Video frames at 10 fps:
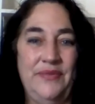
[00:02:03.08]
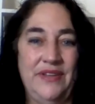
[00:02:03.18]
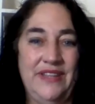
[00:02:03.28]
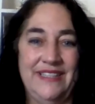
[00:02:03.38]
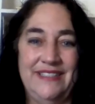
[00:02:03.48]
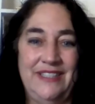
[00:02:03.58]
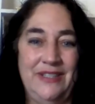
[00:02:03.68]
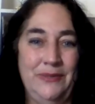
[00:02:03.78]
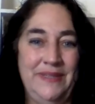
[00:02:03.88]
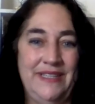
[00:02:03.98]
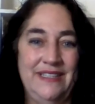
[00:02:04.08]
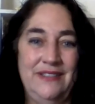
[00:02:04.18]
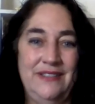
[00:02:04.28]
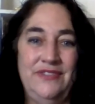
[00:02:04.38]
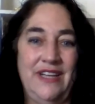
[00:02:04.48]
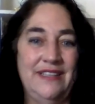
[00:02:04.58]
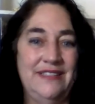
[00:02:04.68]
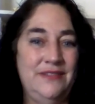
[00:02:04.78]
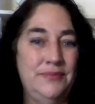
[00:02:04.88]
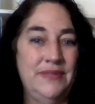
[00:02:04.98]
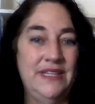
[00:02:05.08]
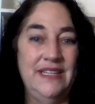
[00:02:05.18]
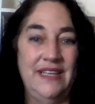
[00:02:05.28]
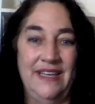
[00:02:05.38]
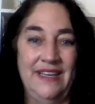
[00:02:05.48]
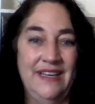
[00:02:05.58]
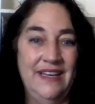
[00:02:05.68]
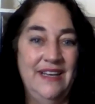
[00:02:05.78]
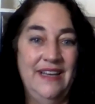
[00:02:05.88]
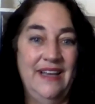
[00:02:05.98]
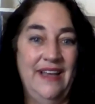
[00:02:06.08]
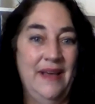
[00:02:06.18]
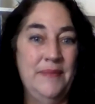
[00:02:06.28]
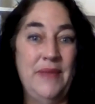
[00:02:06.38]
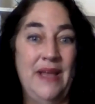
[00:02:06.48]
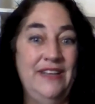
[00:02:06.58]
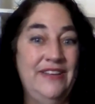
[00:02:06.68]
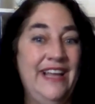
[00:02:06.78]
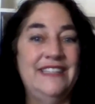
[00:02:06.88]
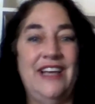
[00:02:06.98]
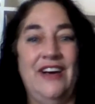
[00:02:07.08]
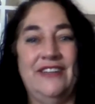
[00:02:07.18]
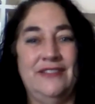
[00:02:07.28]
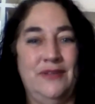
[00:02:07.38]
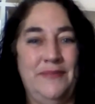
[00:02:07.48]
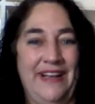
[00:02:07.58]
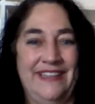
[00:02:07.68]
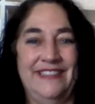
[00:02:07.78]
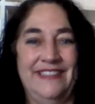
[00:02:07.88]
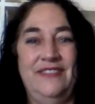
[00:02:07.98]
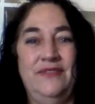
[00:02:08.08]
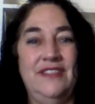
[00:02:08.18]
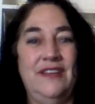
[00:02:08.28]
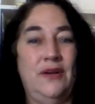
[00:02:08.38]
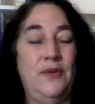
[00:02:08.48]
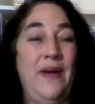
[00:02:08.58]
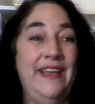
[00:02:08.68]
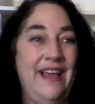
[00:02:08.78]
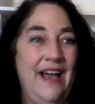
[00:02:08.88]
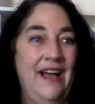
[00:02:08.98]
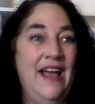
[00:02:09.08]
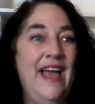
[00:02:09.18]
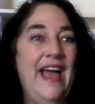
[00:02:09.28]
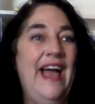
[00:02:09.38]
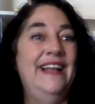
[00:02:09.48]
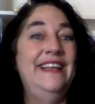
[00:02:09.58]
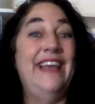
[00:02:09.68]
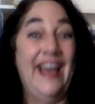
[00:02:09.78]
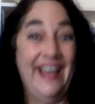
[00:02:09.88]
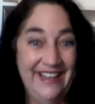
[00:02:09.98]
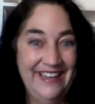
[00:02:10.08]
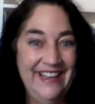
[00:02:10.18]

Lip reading: with us too, because you've just really and you can't tell because Rebecca's quite young, and yet